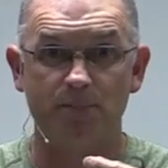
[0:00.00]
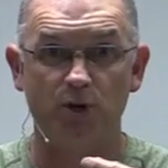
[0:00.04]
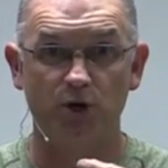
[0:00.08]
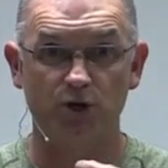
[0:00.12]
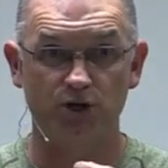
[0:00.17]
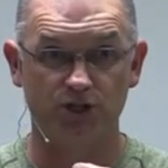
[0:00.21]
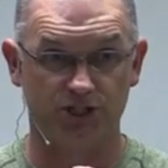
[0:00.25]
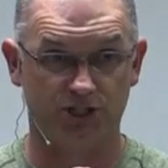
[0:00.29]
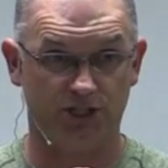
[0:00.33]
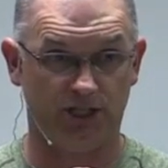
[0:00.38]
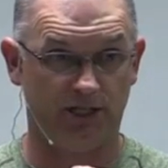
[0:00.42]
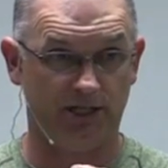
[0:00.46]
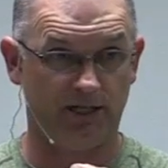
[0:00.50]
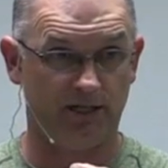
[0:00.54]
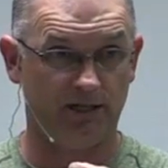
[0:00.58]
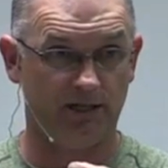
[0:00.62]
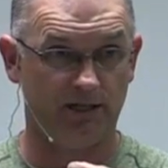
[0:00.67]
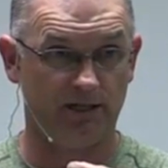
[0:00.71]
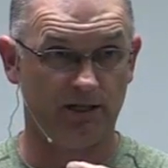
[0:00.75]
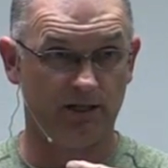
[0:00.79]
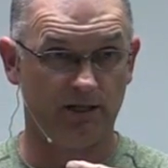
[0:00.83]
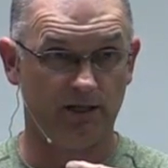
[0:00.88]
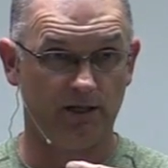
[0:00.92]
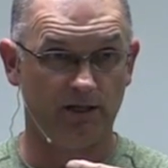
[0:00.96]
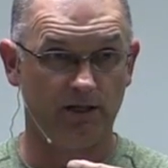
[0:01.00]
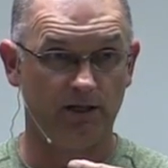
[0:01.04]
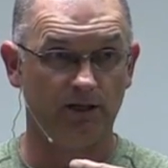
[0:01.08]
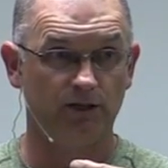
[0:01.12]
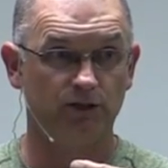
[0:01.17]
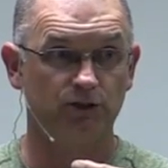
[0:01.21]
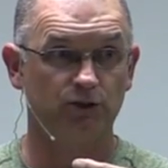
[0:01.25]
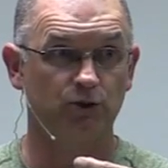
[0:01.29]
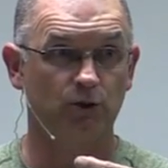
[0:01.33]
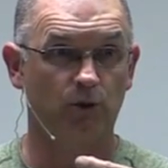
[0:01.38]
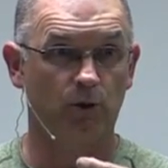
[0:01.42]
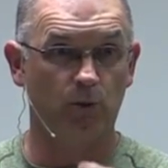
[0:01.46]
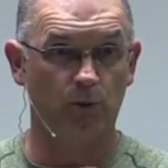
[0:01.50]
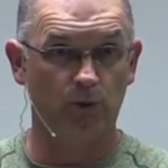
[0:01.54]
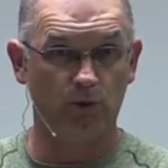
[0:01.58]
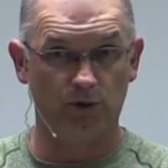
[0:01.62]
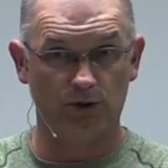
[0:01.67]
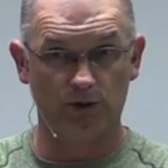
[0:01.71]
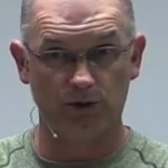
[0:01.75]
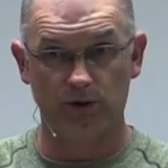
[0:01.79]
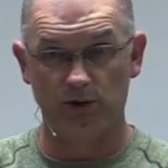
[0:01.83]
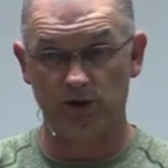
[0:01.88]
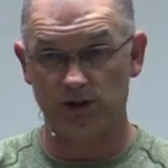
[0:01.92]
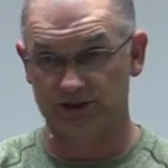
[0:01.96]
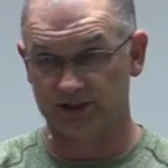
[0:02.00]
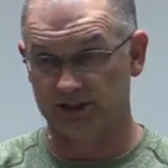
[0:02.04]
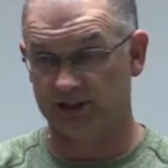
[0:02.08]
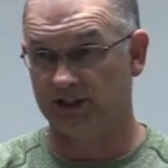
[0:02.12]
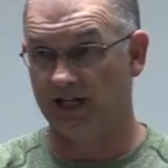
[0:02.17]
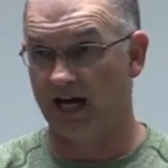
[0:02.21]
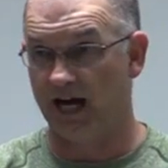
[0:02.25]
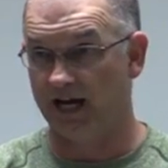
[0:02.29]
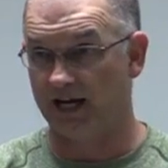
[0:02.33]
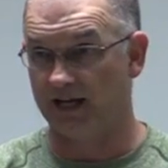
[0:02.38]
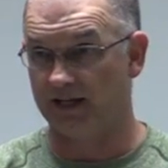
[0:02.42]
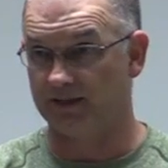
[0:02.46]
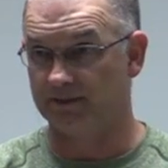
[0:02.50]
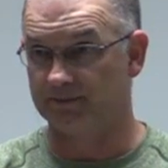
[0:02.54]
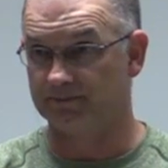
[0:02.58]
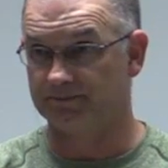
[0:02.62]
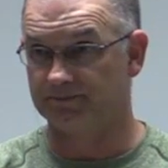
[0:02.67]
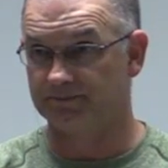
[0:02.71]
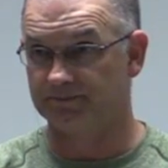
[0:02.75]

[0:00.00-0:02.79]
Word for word: mercy to a world lost and dying.